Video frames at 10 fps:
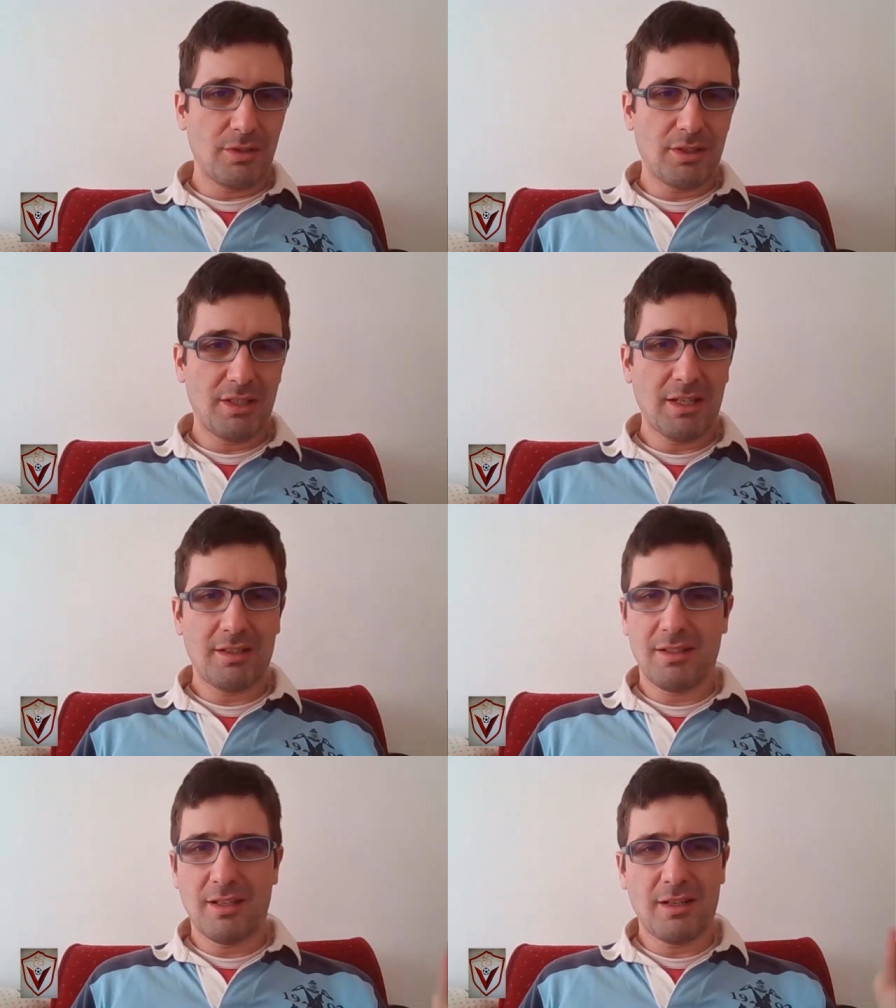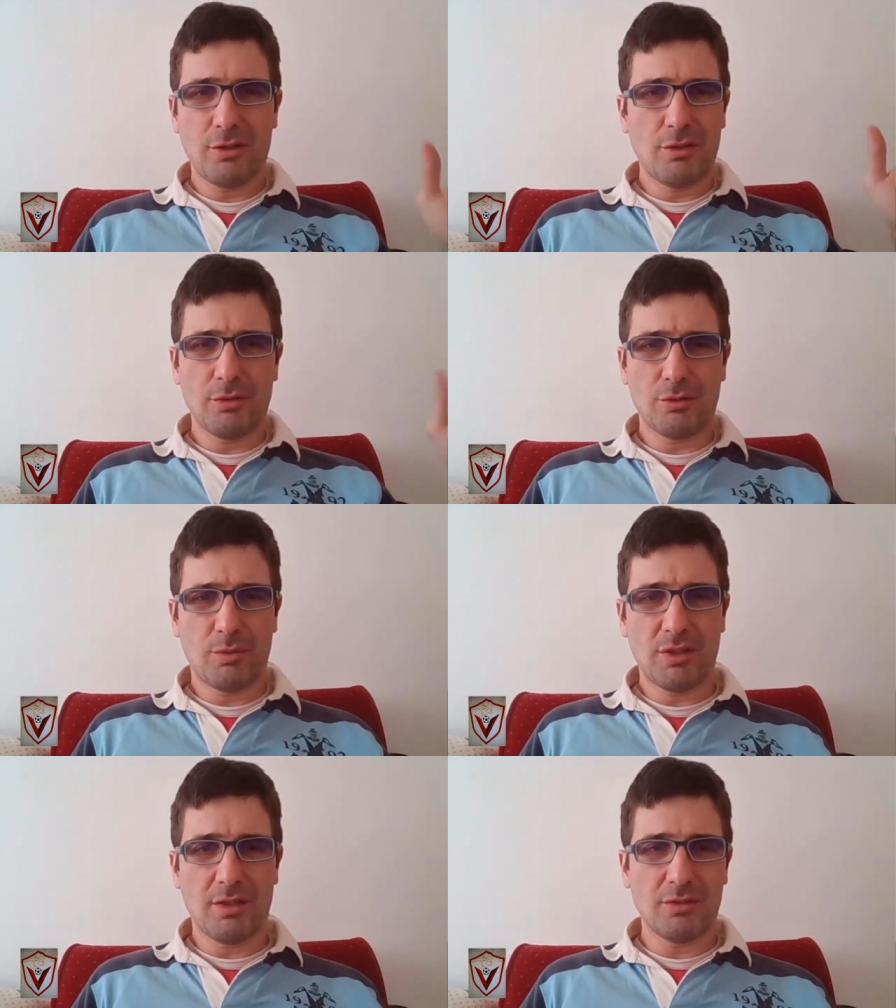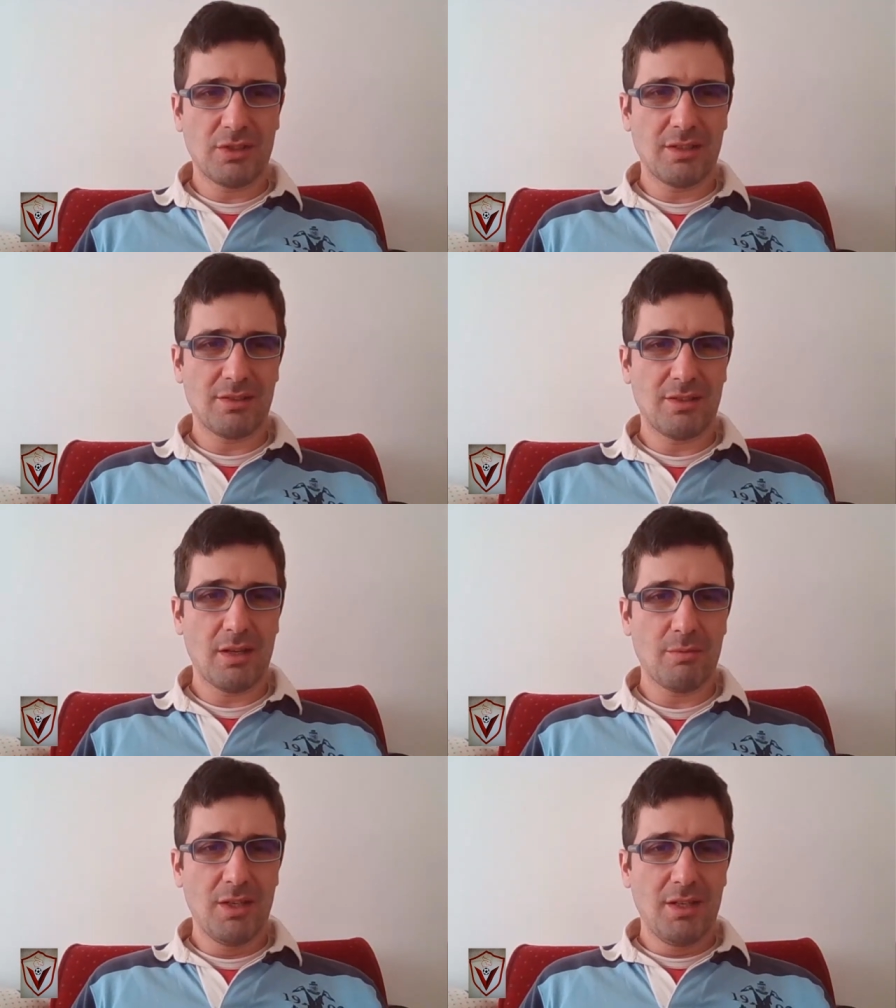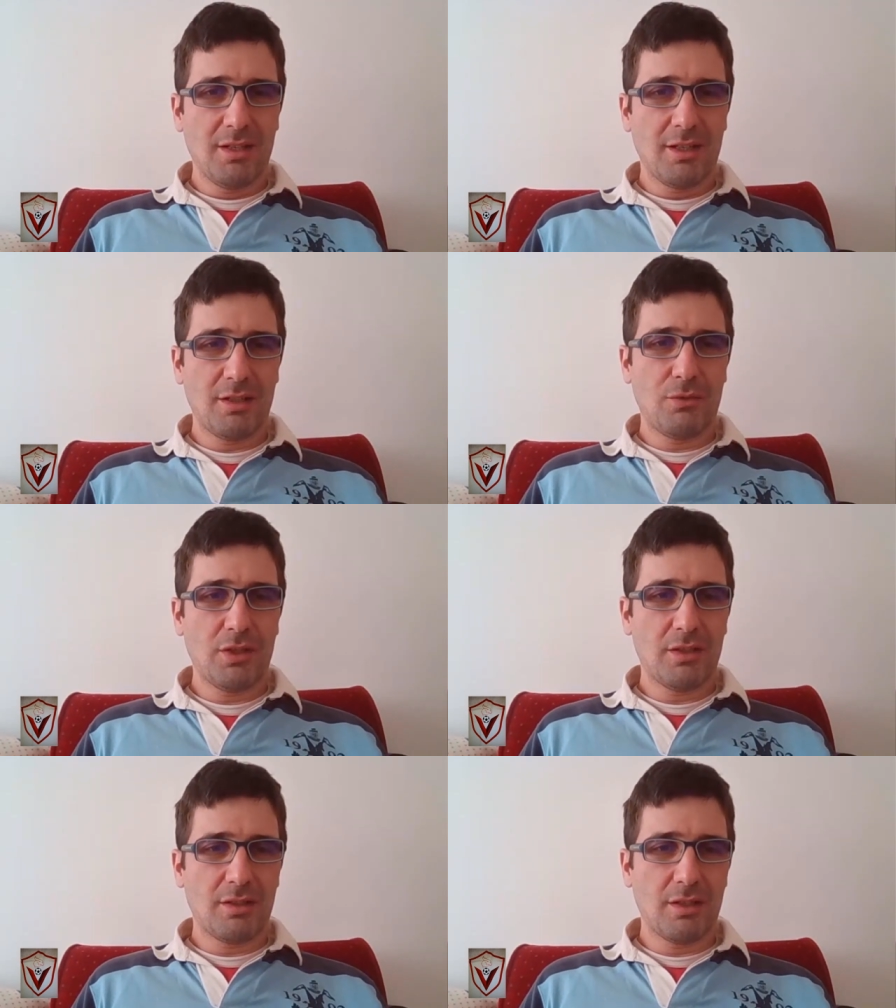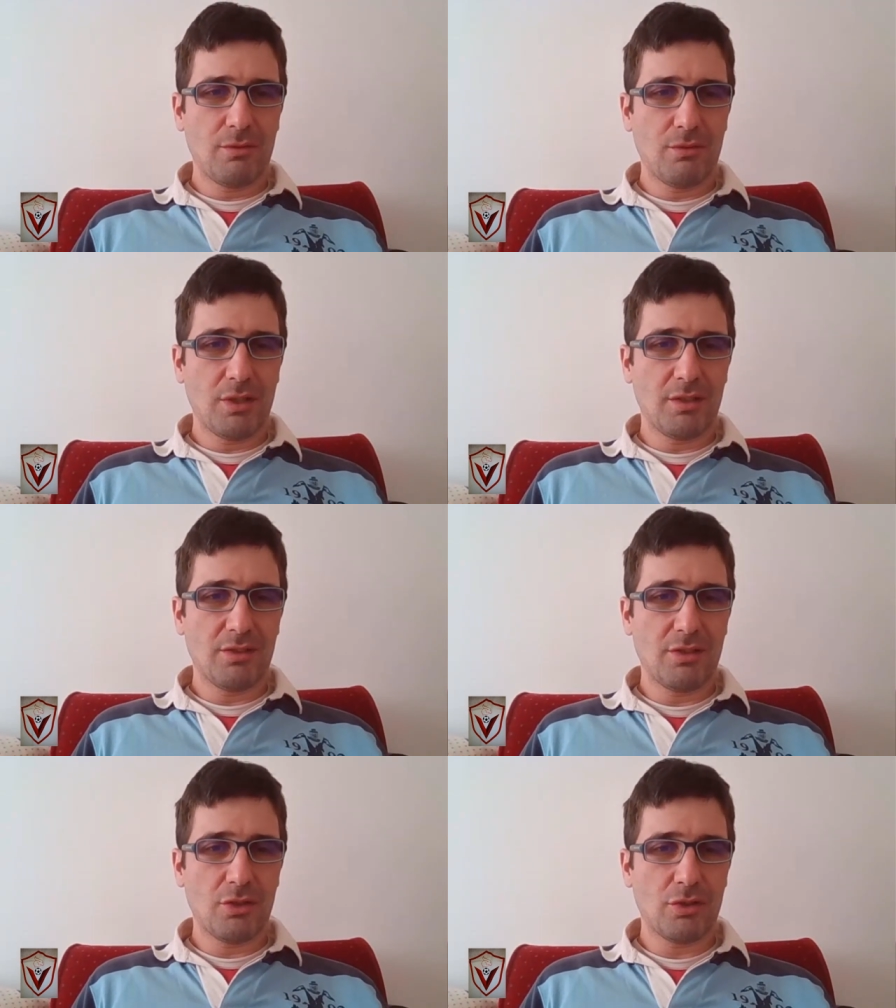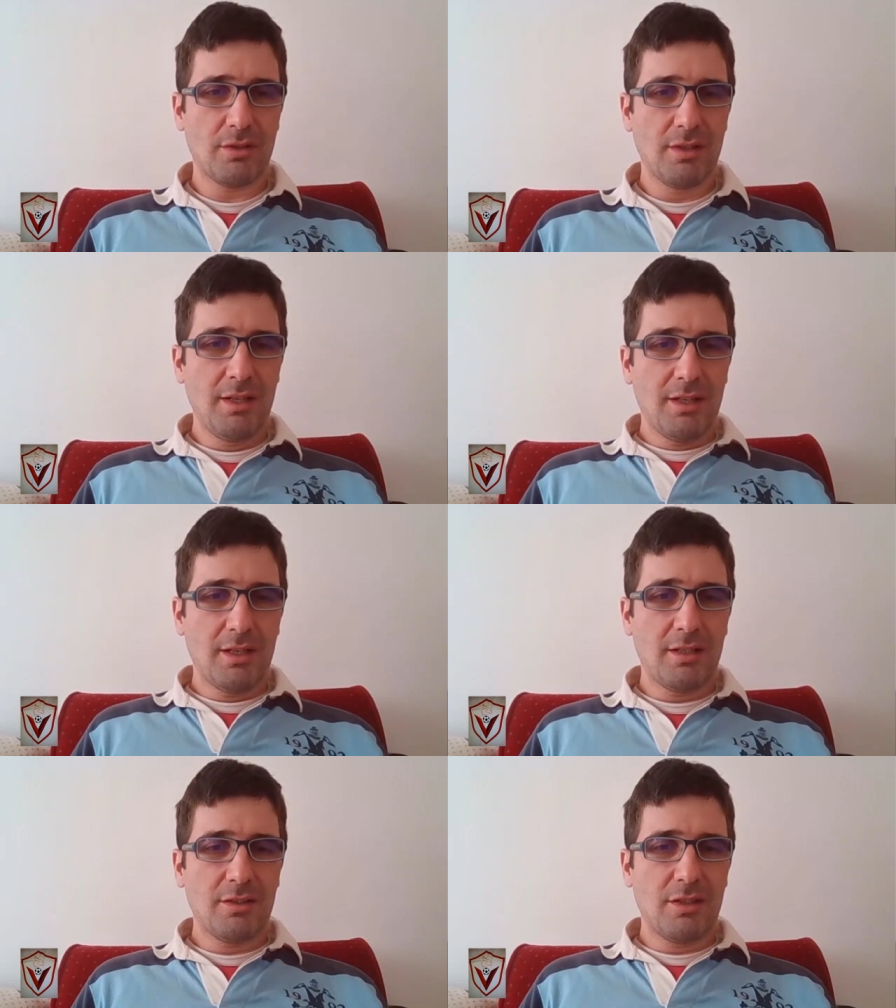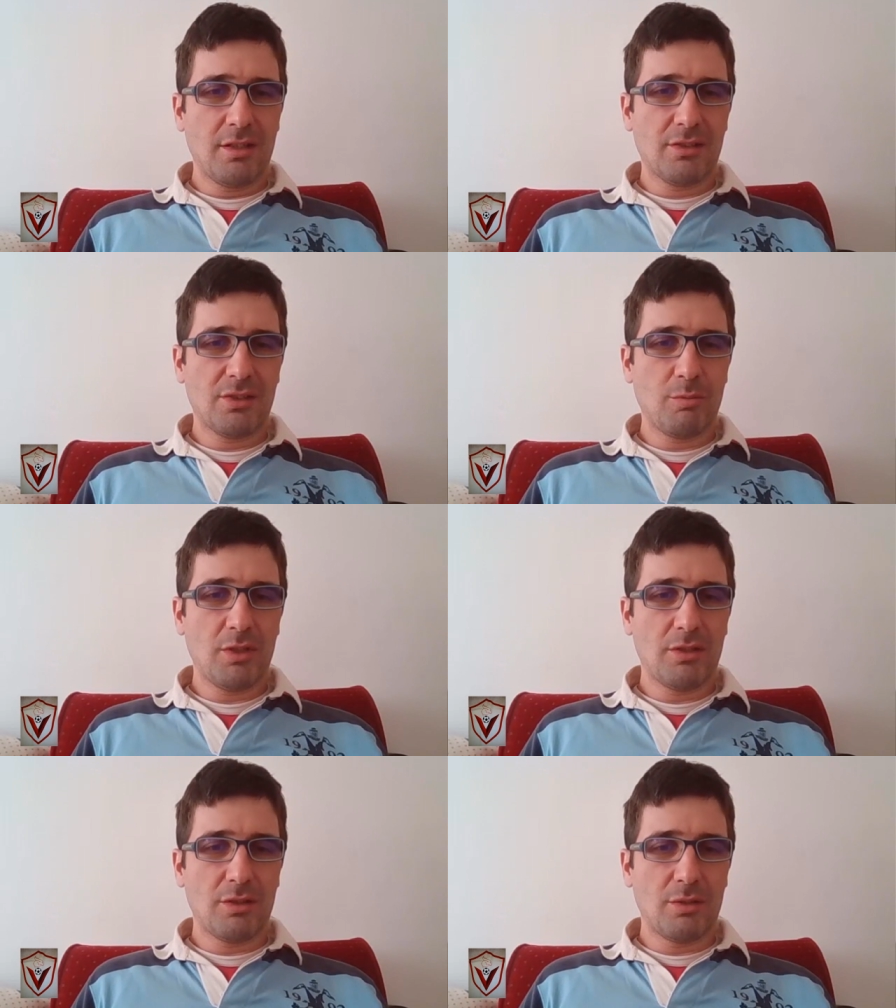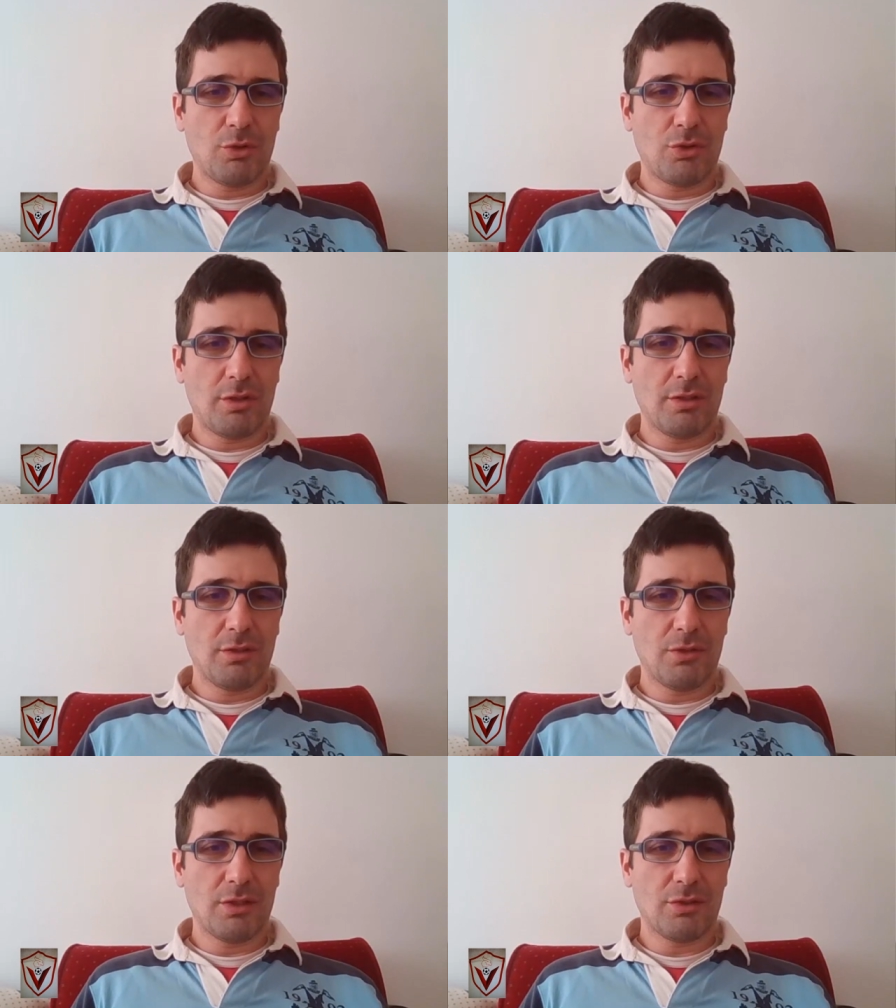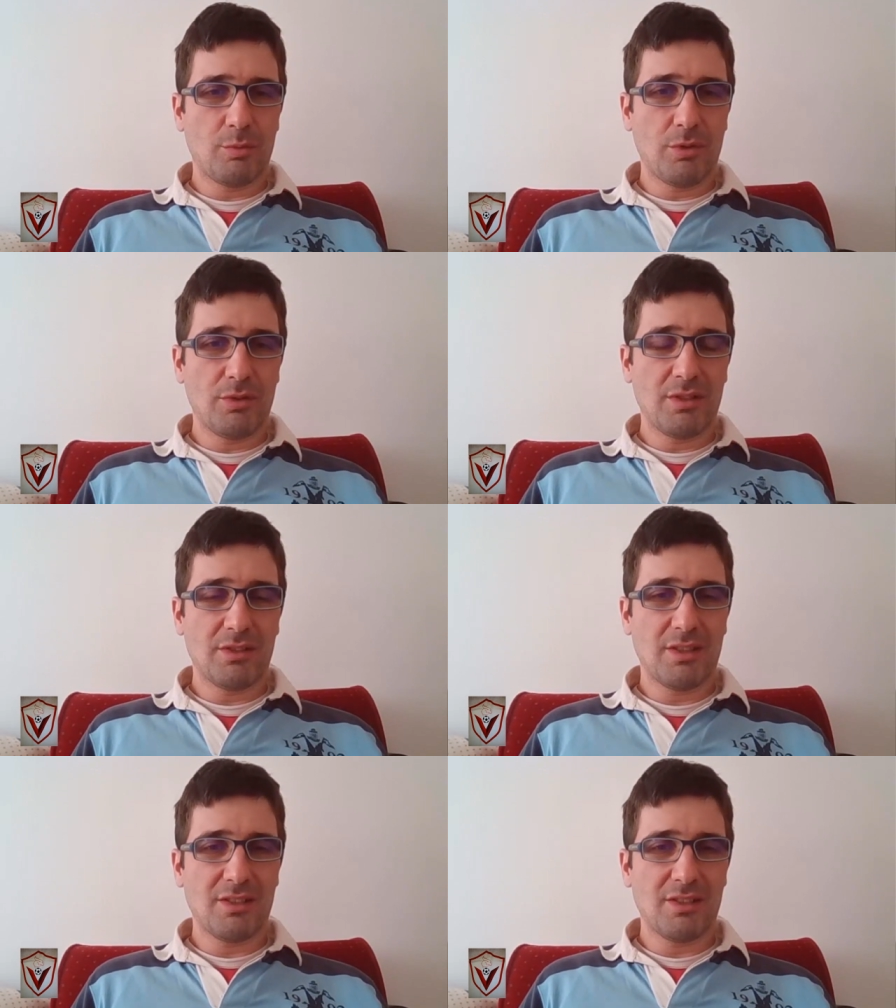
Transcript: Oheti. I don't know to pronounce his name. He defeated him via decision, and he submitted the majority of his opponents.